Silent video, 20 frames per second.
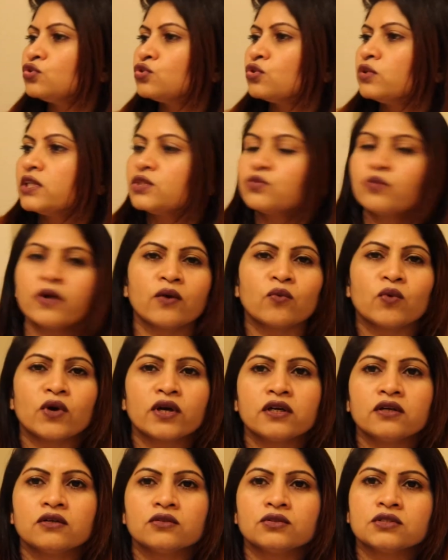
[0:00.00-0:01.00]
so that's why I
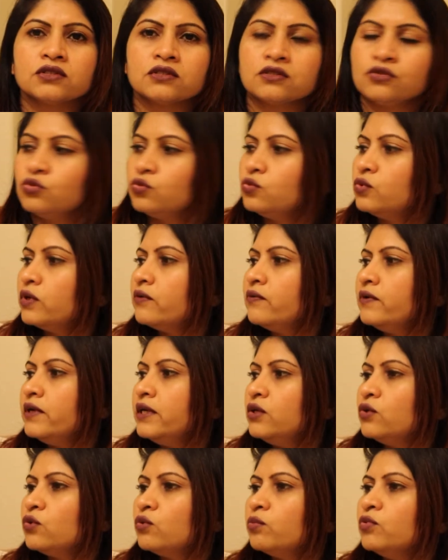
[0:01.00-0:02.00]
wanted to just do a
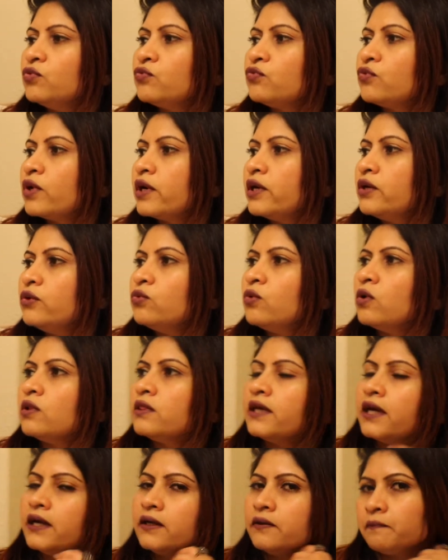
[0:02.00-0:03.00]
video before I do
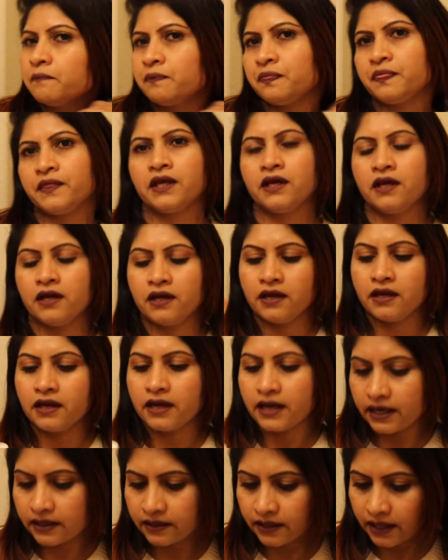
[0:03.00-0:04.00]
that
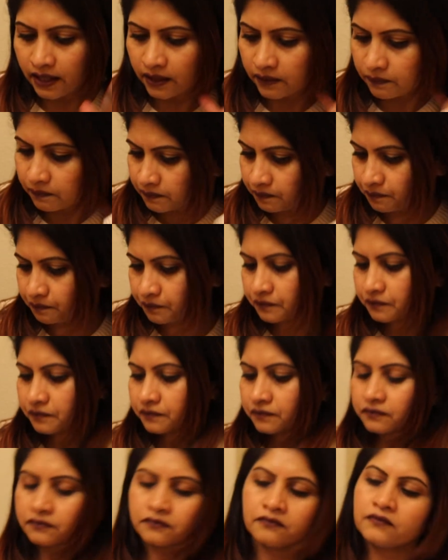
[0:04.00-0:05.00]
and then
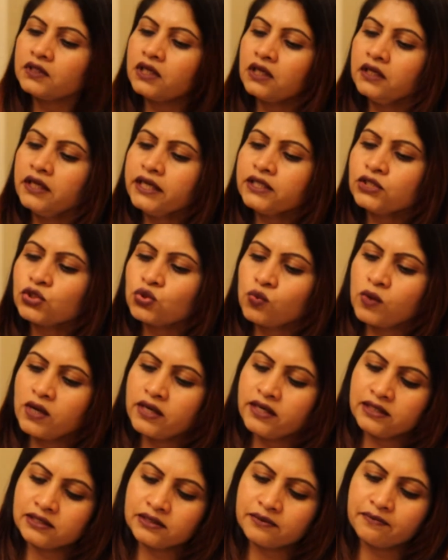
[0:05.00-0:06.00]
next
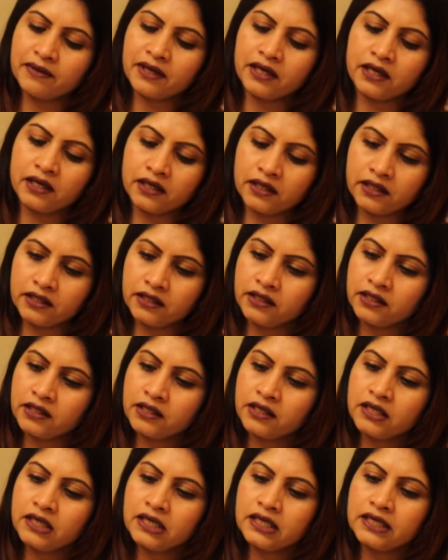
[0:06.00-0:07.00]
one is my
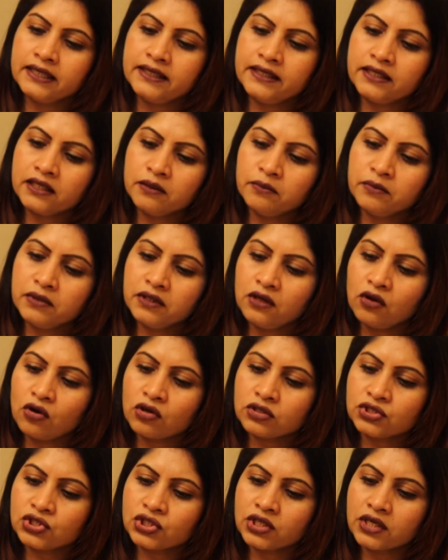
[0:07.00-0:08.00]

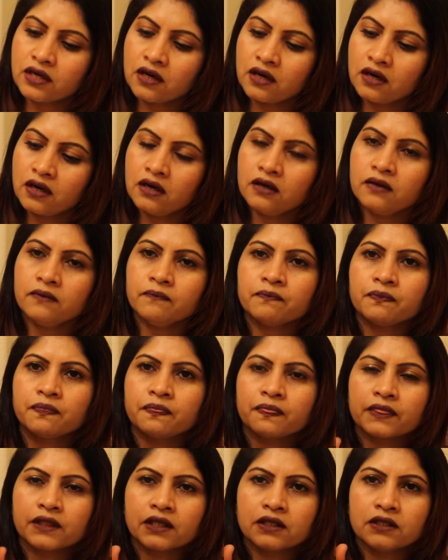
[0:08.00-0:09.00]
Dermalogica
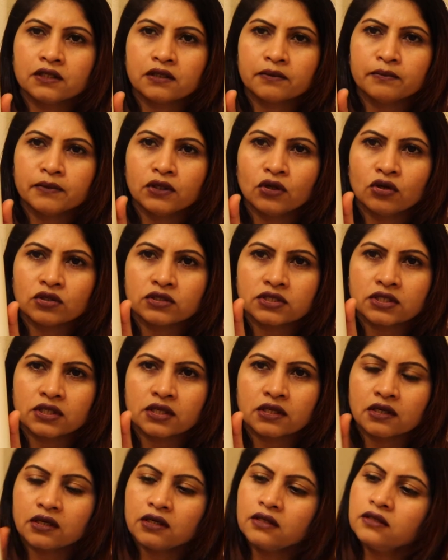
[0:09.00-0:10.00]

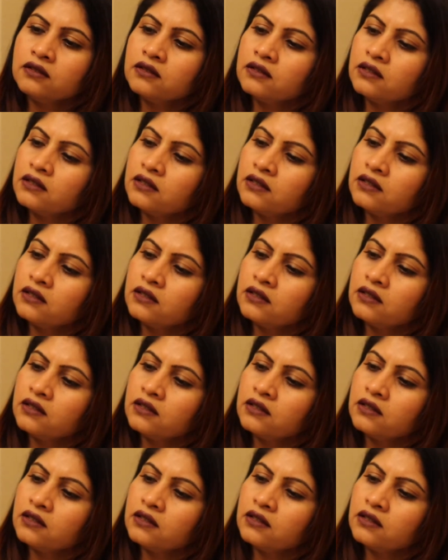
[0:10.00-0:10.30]
Dermalogica